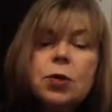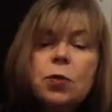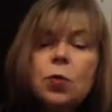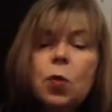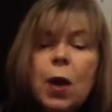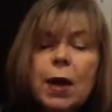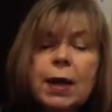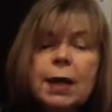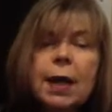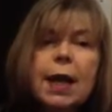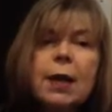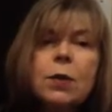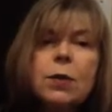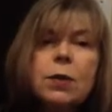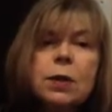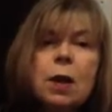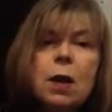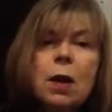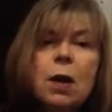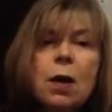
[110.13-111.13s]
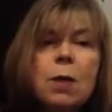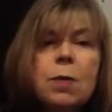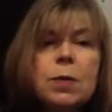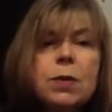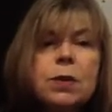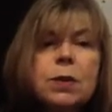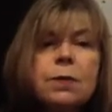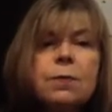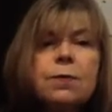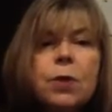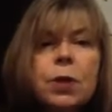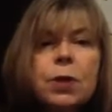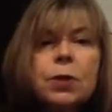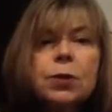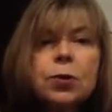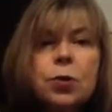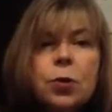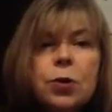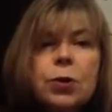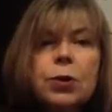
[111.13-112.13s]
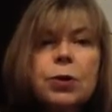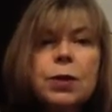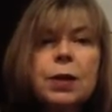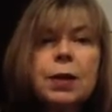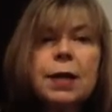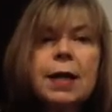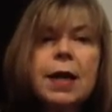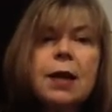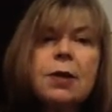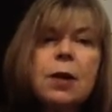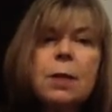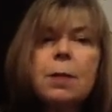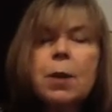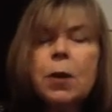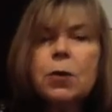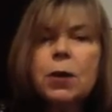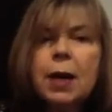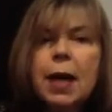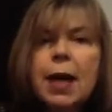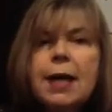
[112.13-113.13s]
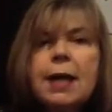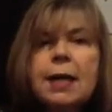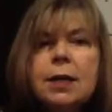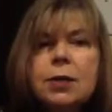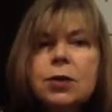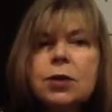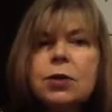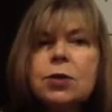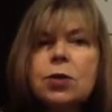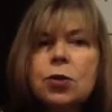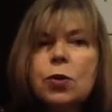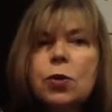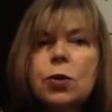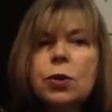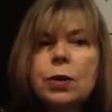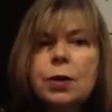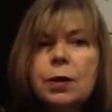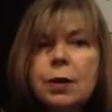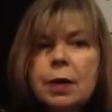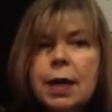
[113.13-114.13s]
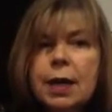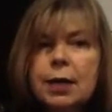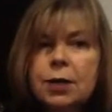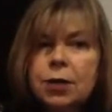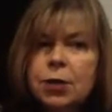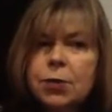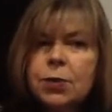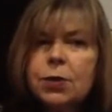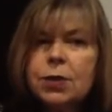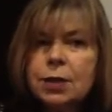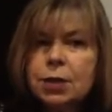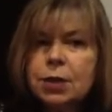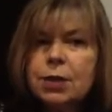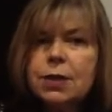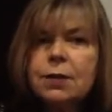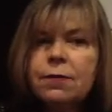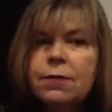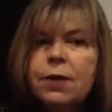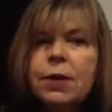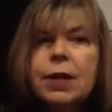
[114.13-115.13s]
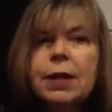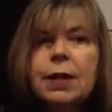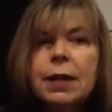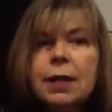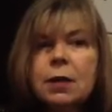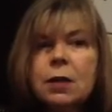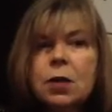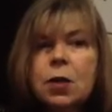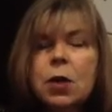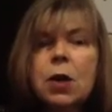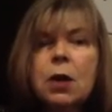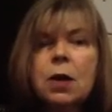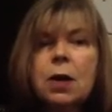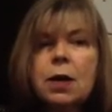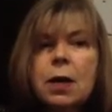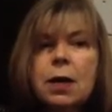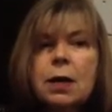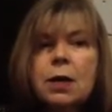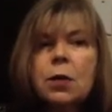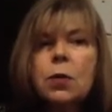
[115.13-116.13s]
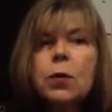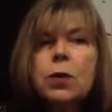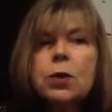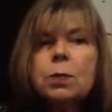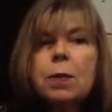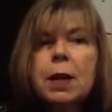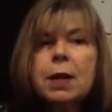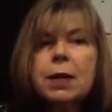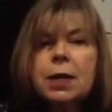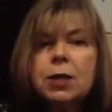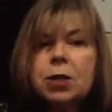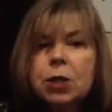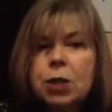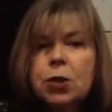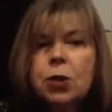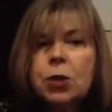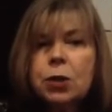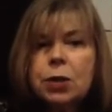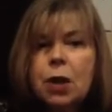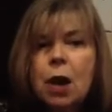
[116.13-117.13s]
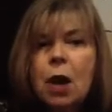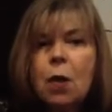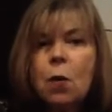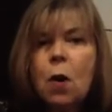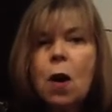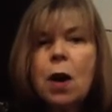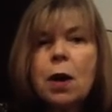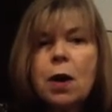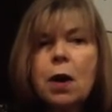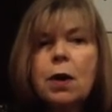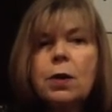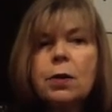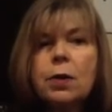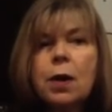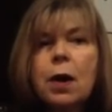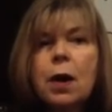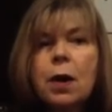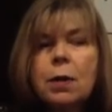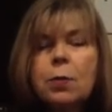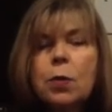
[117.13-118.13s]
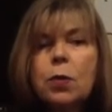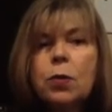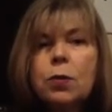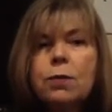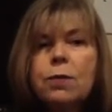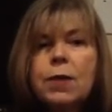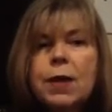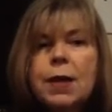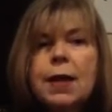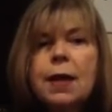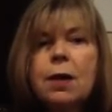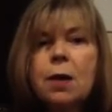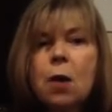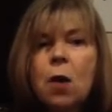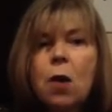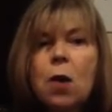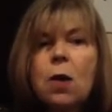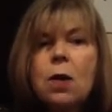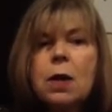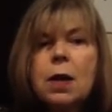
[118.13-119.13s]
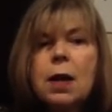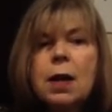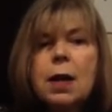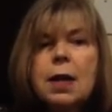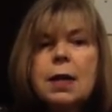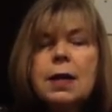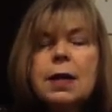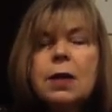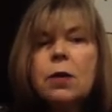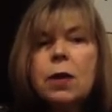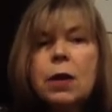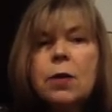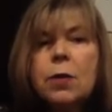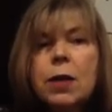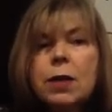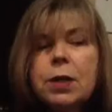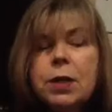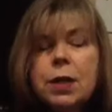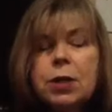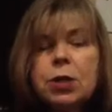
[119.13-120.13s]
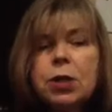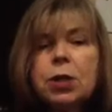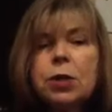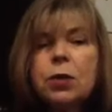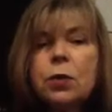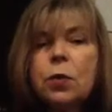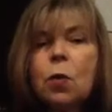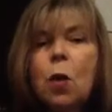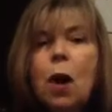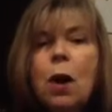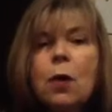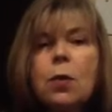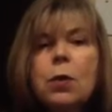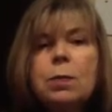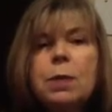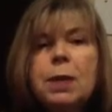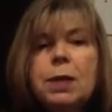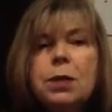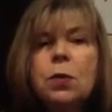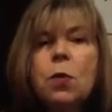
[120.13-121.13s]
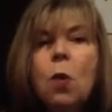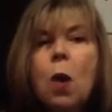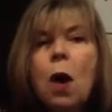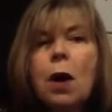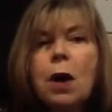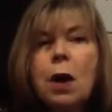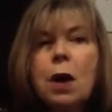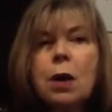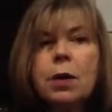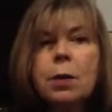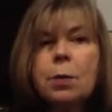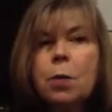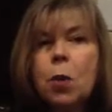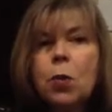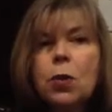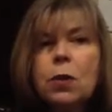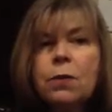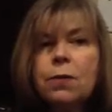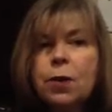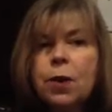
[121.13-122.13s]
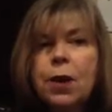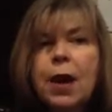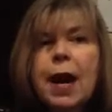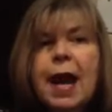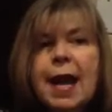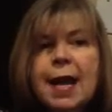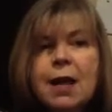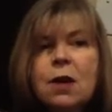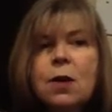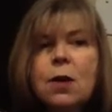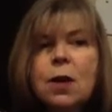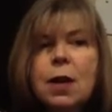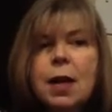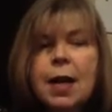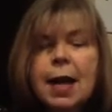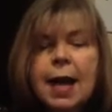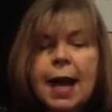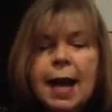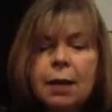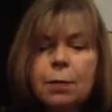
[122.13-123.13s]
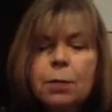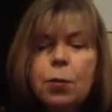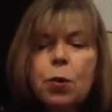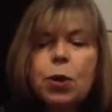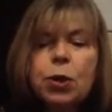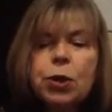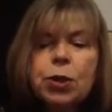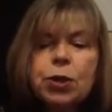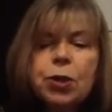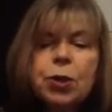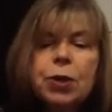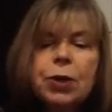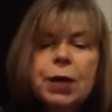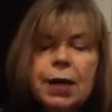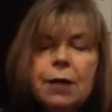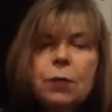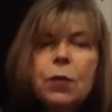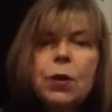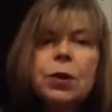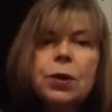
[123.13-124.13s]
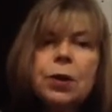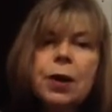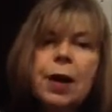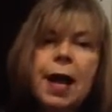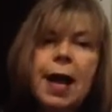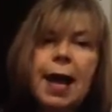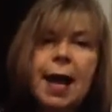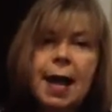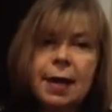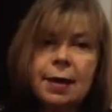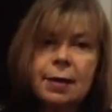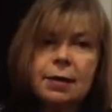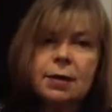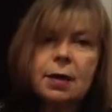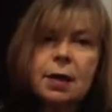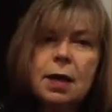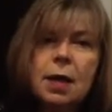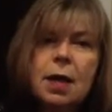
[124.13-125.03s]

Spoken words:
one leg was almost a foot shorter than the other, about 8 inches shorter, and she was just a very little girl, which meant that she could not walk on both feet at all. The only way that she could walk would be to walk on the bone of her ankle and push her knee with her hand.